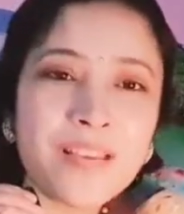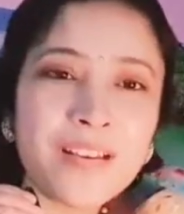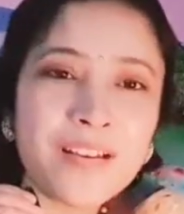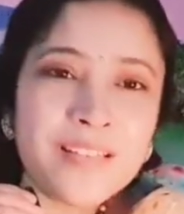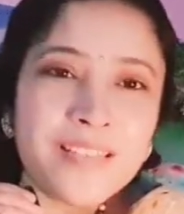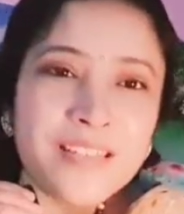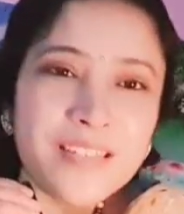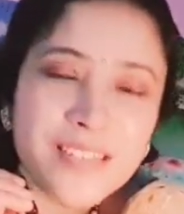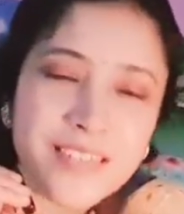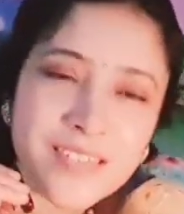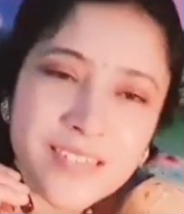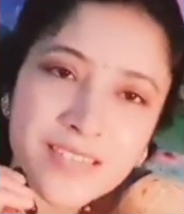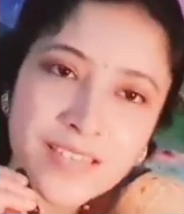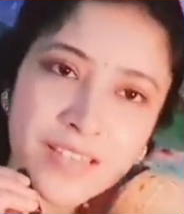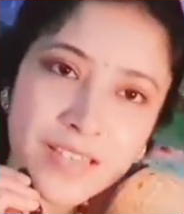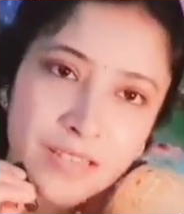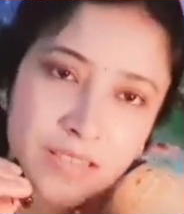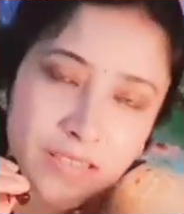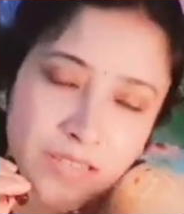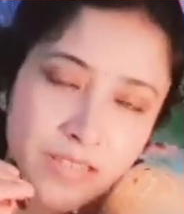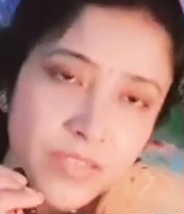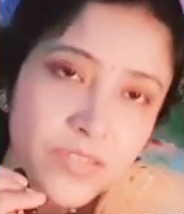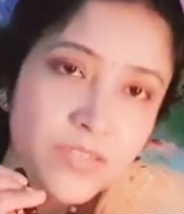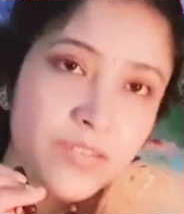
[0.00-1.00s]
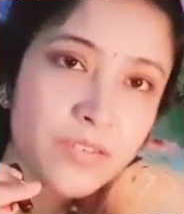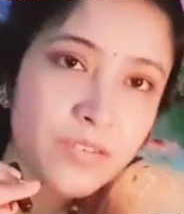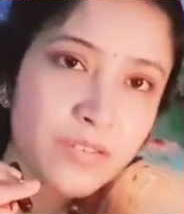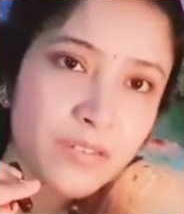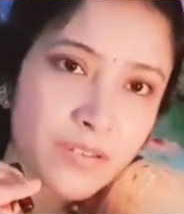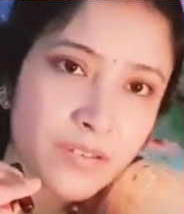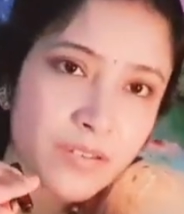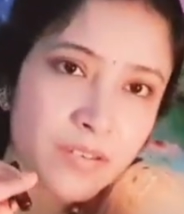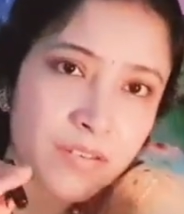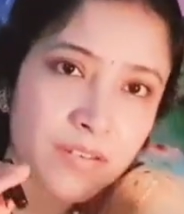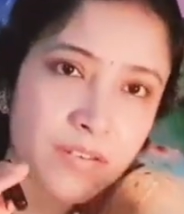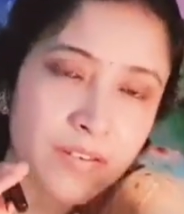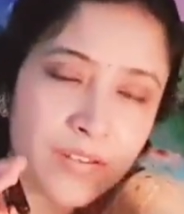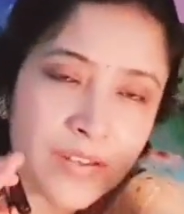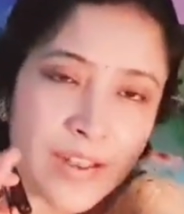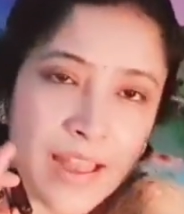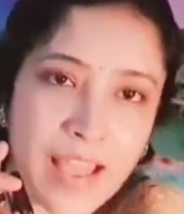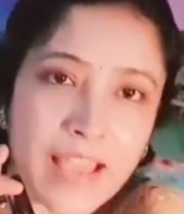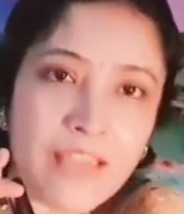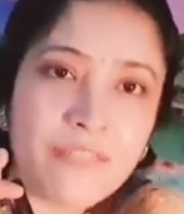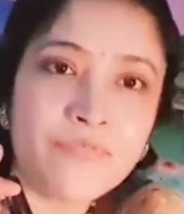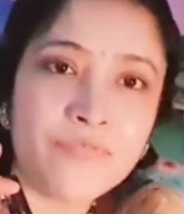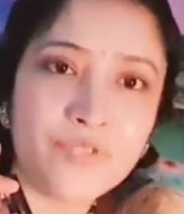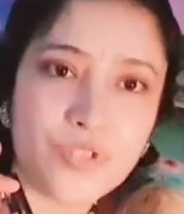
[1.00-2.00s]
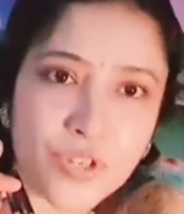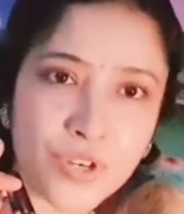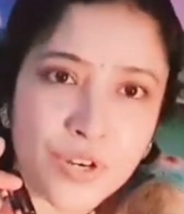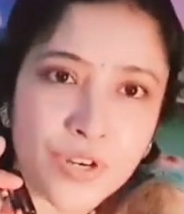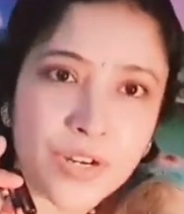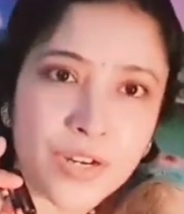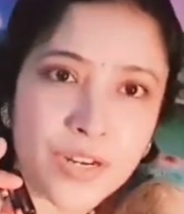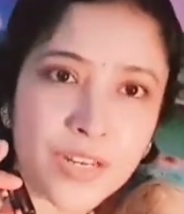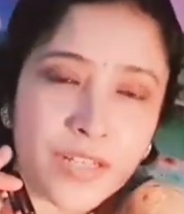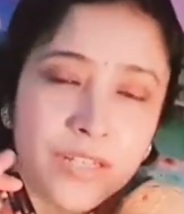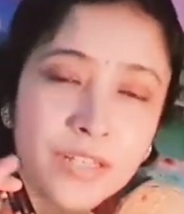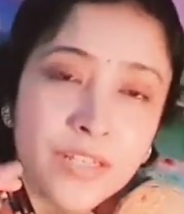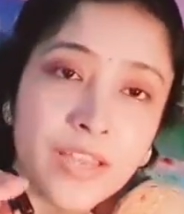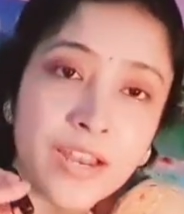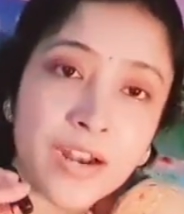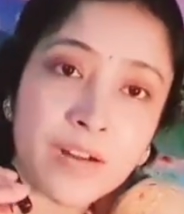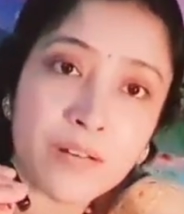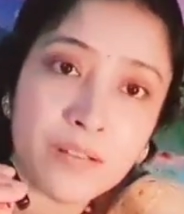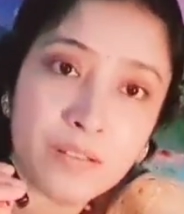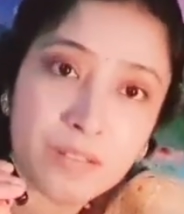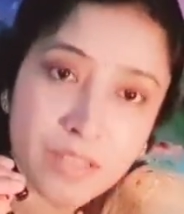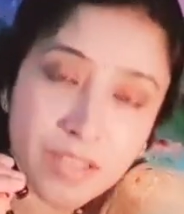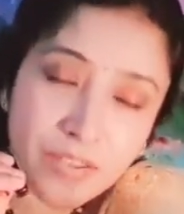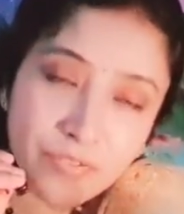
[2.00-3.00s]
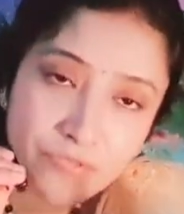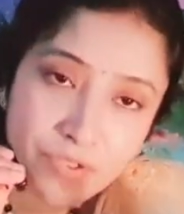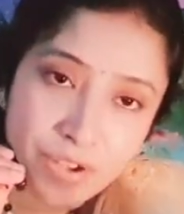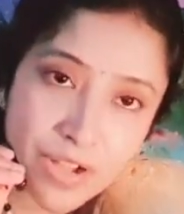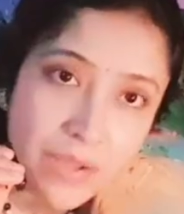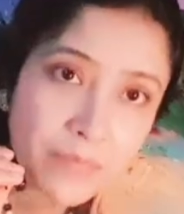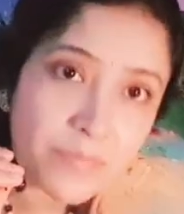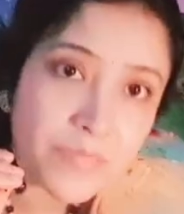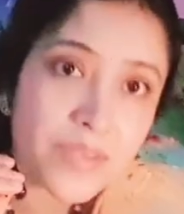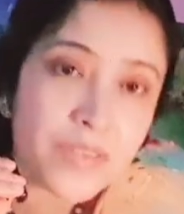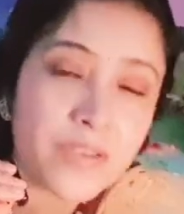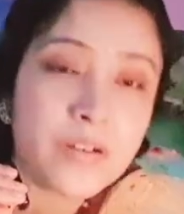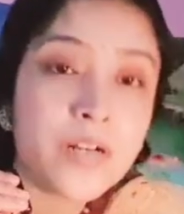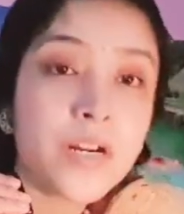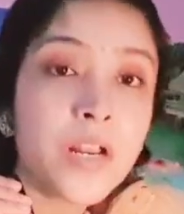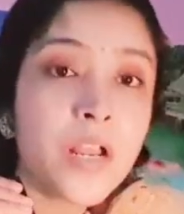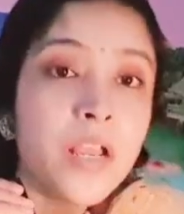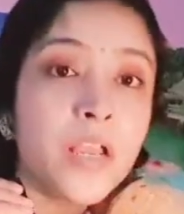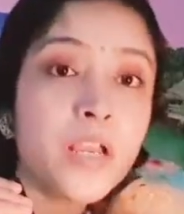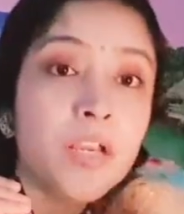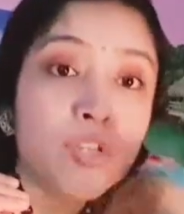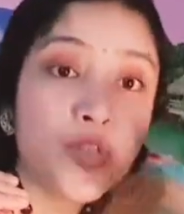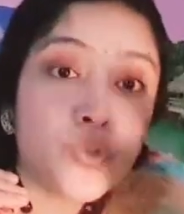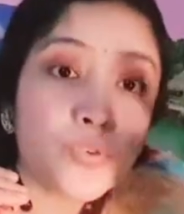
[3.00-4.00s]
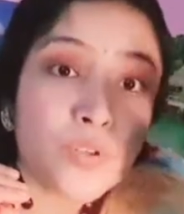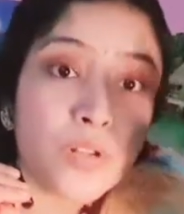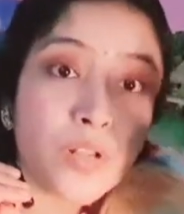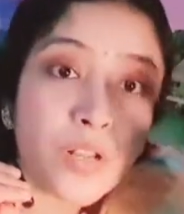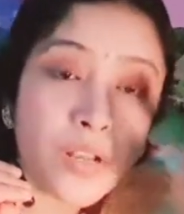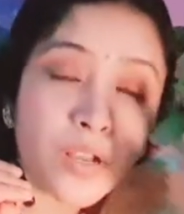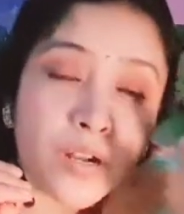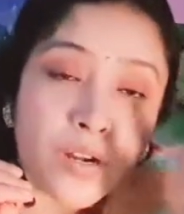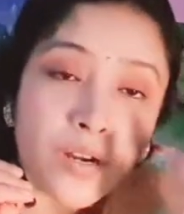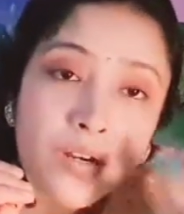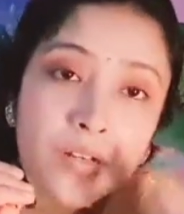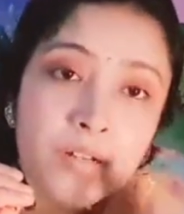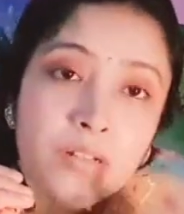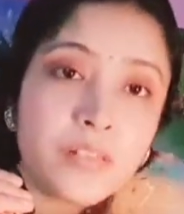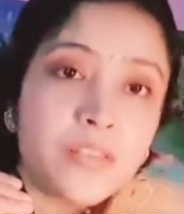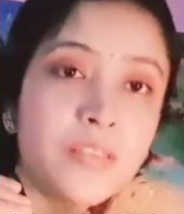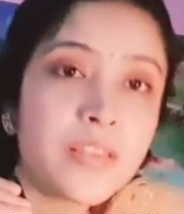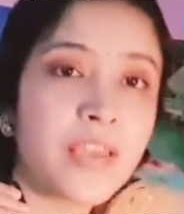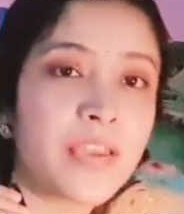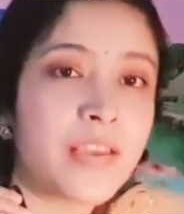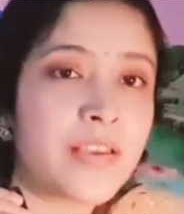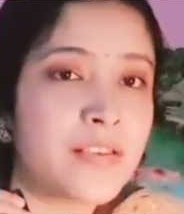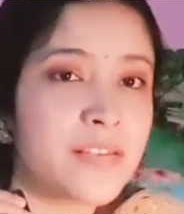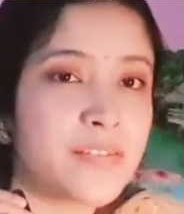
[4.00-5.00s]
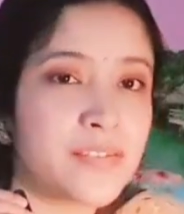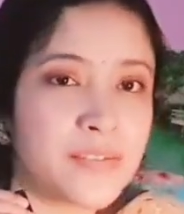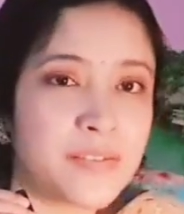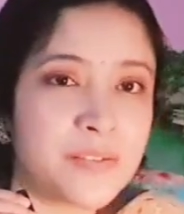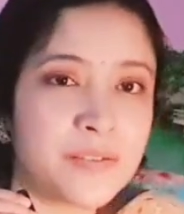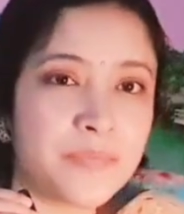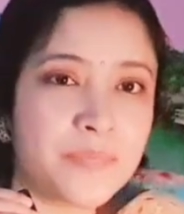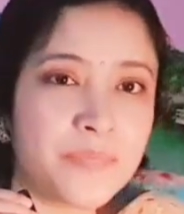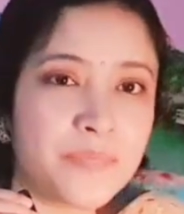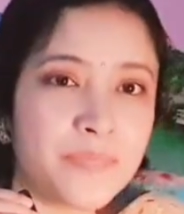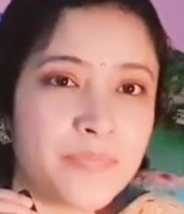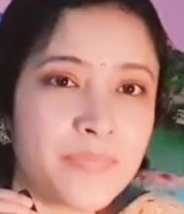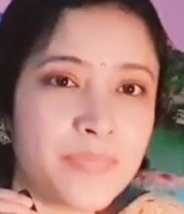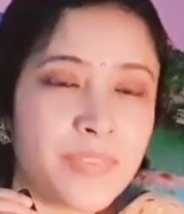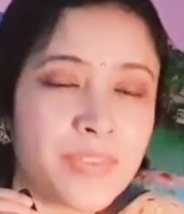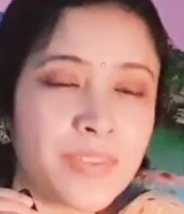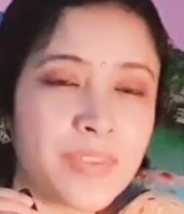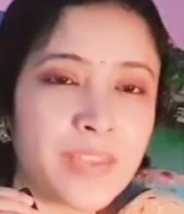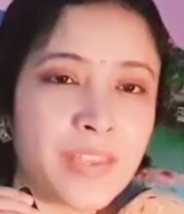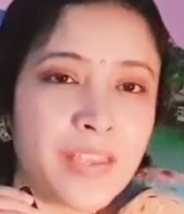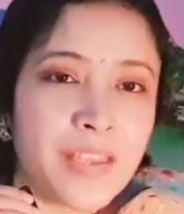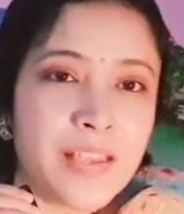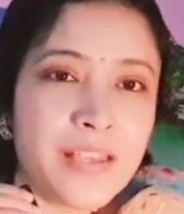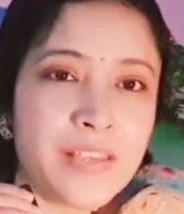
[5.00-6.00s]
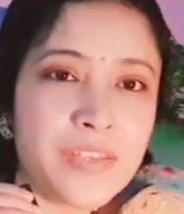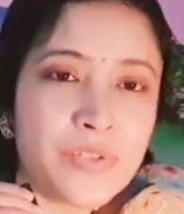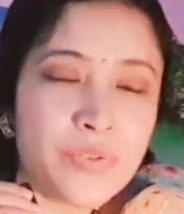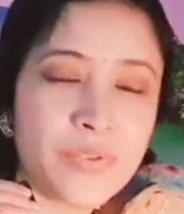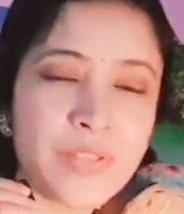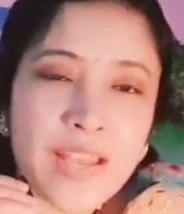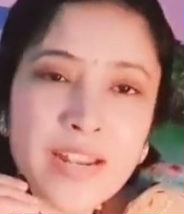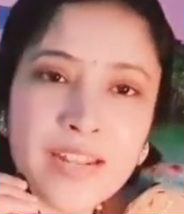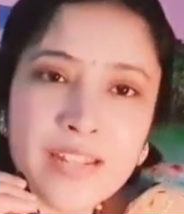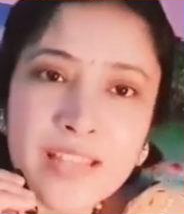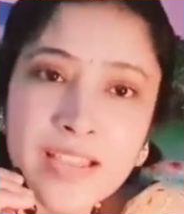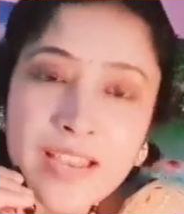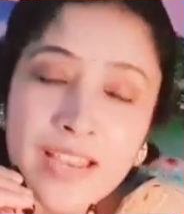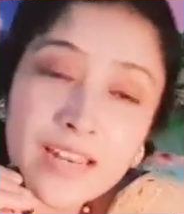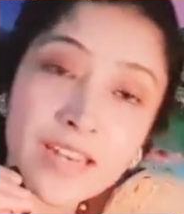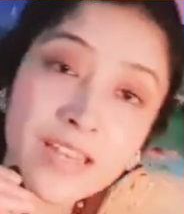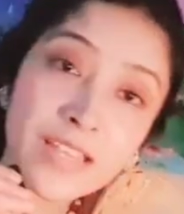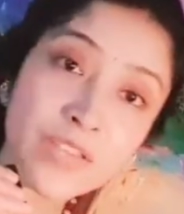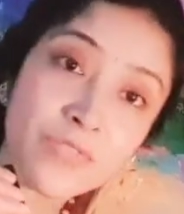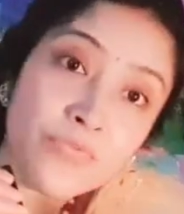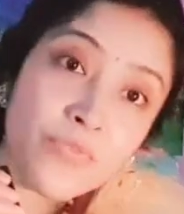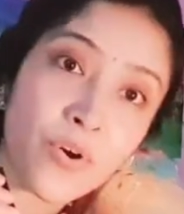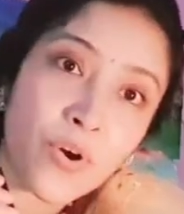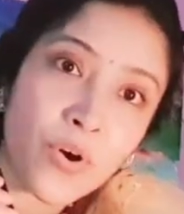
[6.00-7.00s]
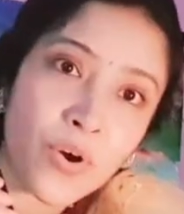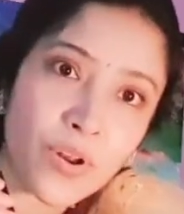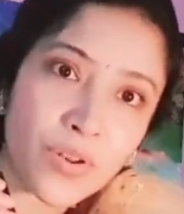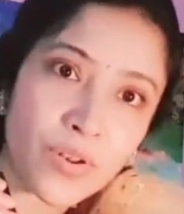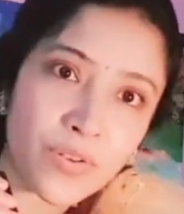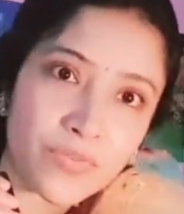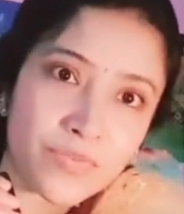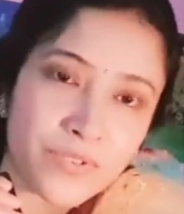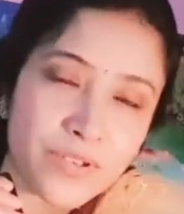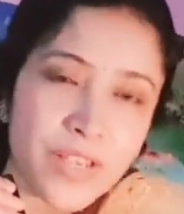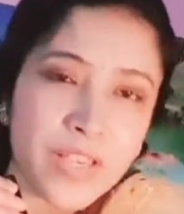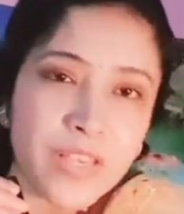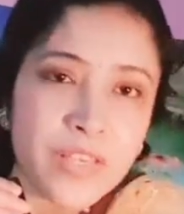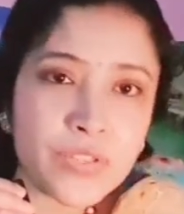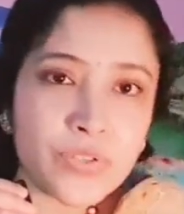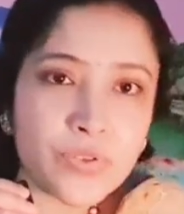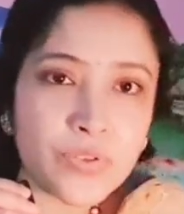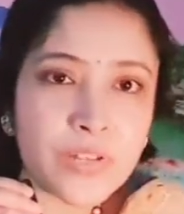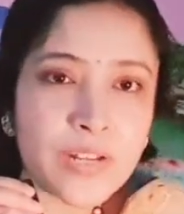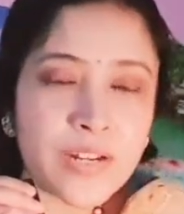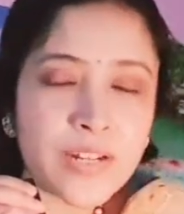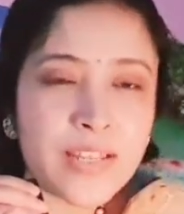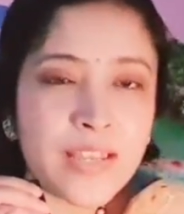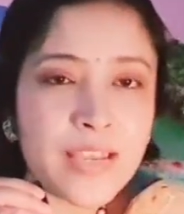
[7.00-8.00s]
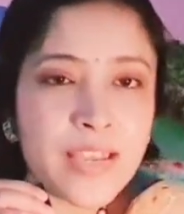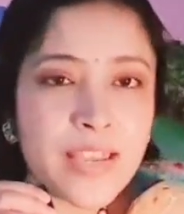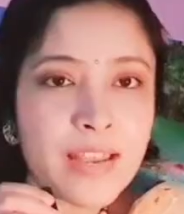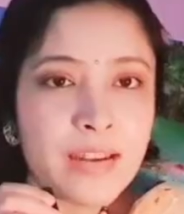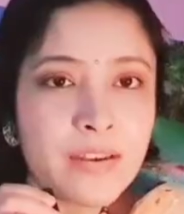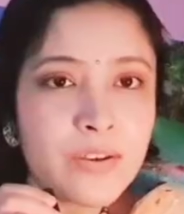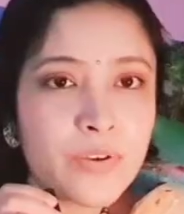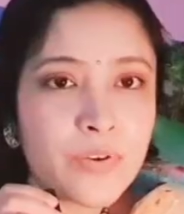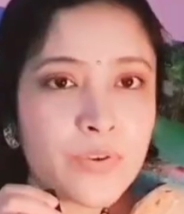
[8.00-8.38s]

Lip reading: this is in this life journey, they have come here to learn things so that they can evolve, so that they can,